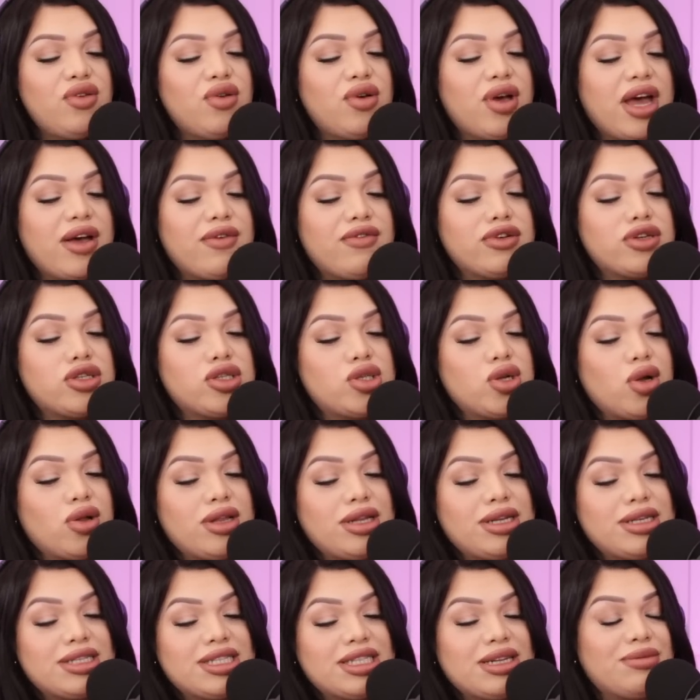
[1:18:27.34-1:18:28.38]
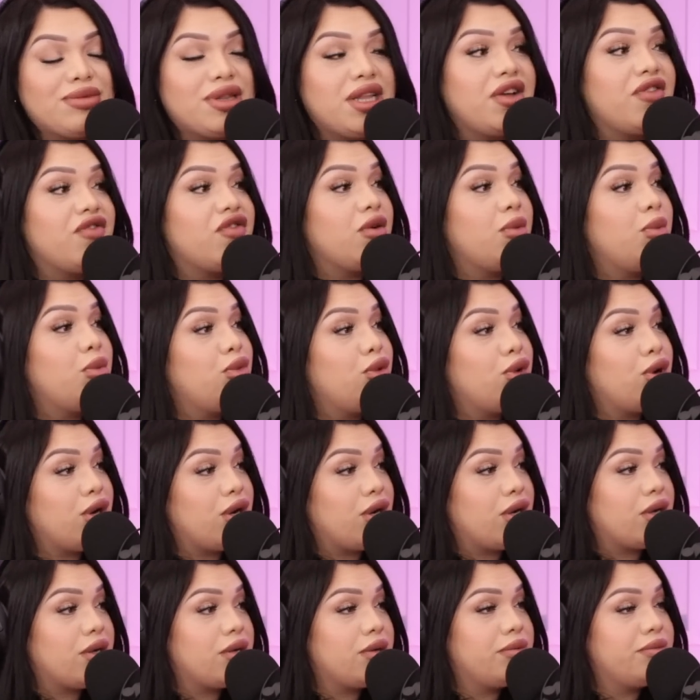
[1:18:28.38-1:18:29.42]
you ever stolen something from
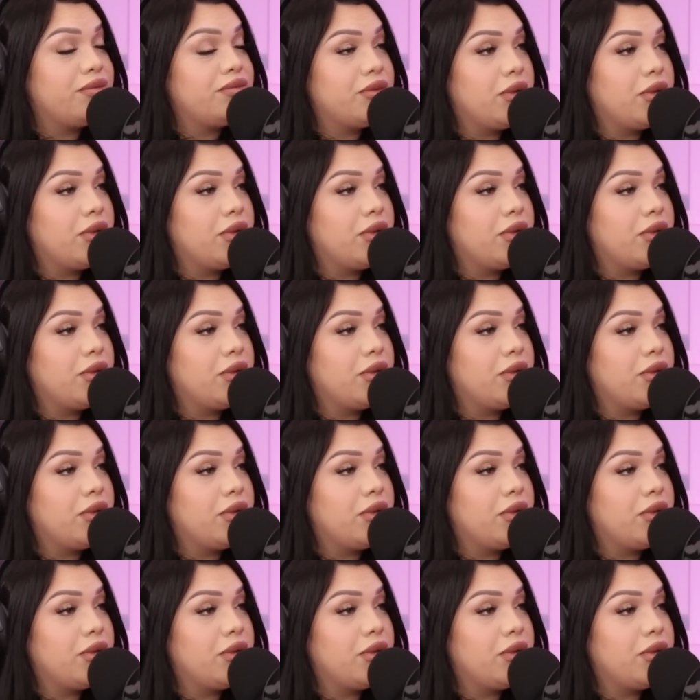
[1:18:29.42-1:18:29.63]
work?